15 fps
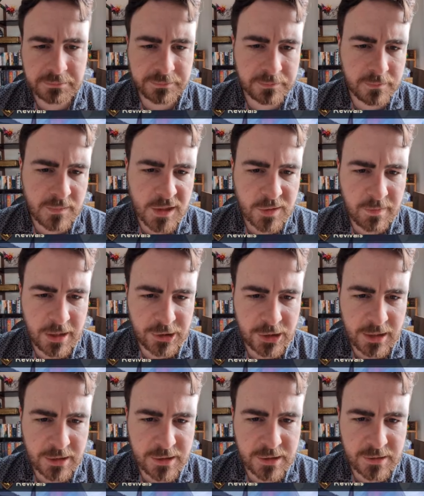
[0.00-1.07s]
Splash
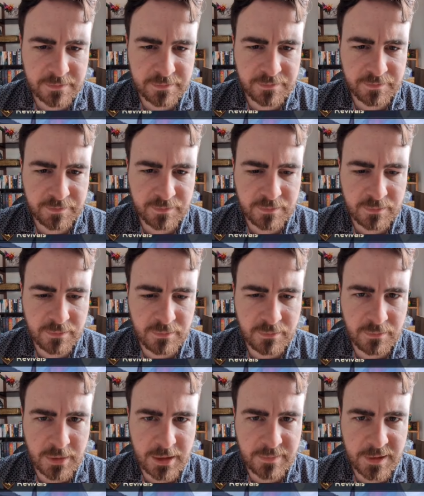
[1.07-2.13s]
Axe
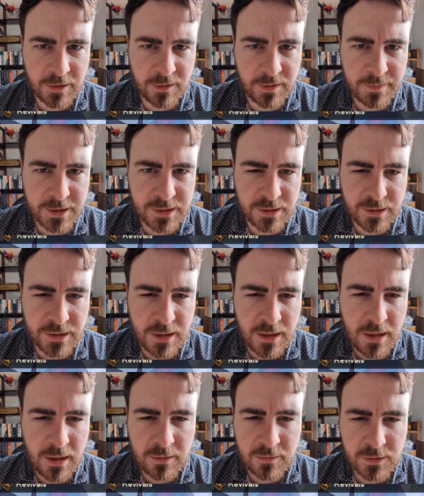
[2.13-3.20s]
might be doing the business.
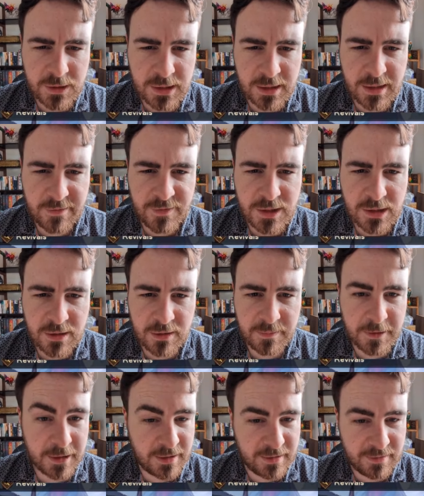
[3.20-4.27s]
We'll see if it's going to
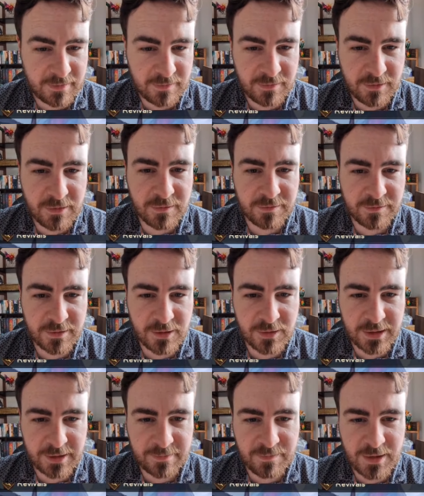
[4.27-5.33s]
be... Oof,
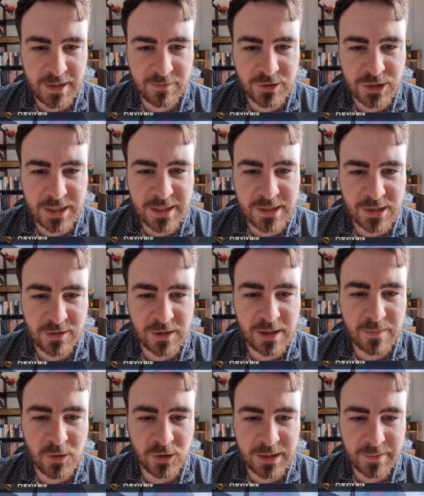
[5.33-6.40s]
okay. Yeah, we started to do a lot
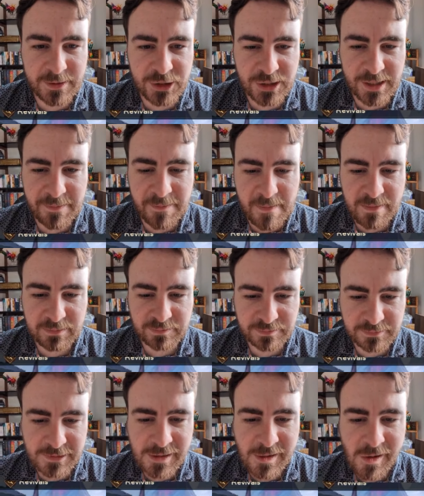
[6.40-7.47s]
more damage now.
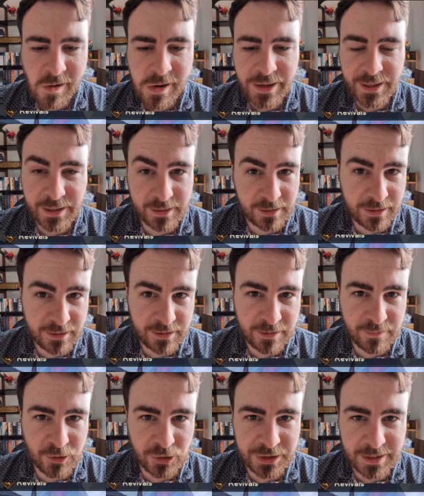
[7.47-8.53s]
A lot
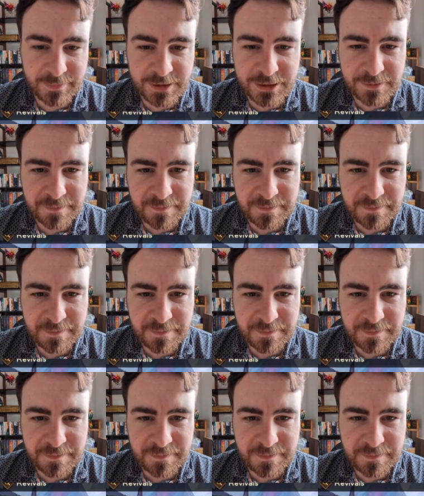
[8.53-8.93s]
more damage.